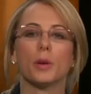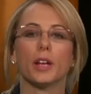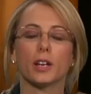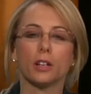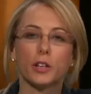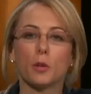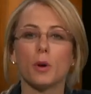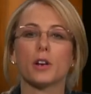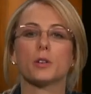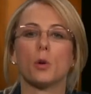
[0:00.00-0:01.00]
we'd be like, illegal
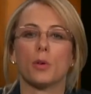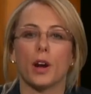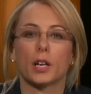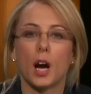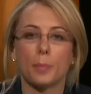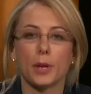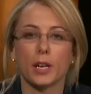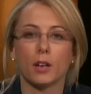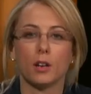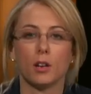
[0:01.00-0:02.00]
mark, we've got
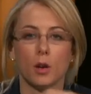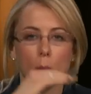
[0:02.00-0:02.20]
cupping.